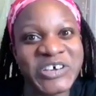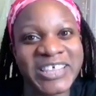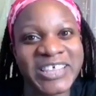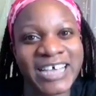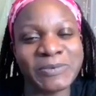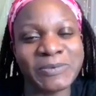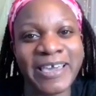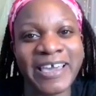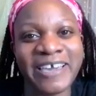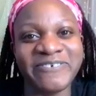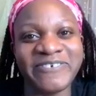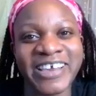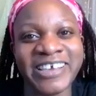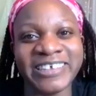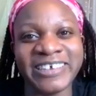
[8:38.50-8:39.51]
That's why I
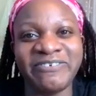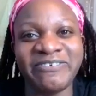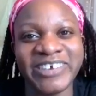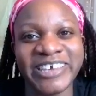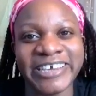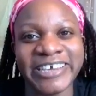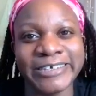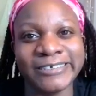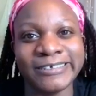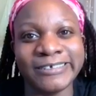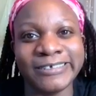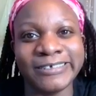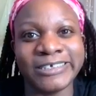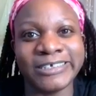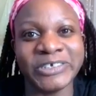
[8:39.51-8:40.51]
finally
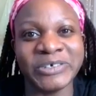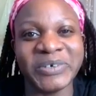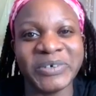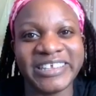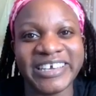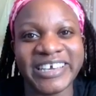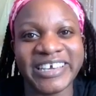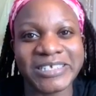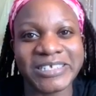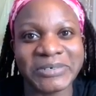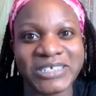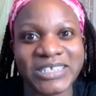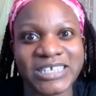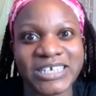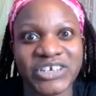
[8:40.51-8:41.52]
figured do what the
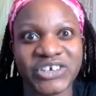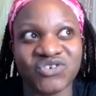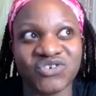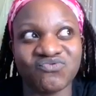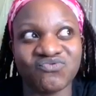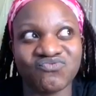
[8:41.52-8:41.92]
experts do.